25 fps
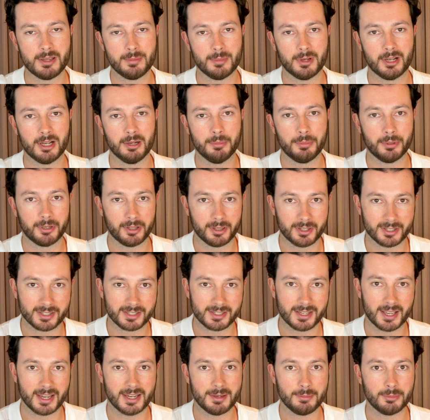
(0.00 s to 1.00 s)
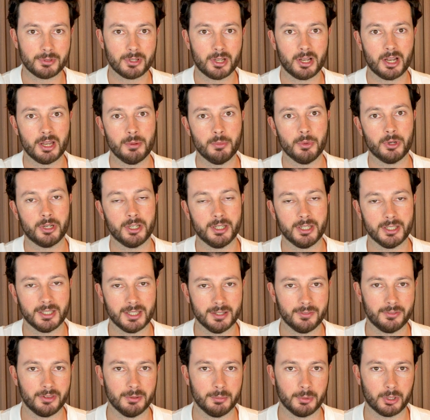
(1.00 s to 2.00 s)
email, but at the same time, we're going to
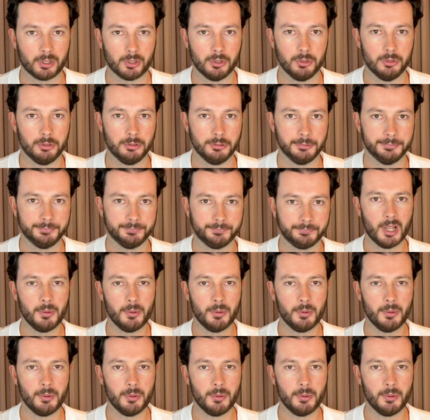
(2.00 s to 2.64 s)
give them a call.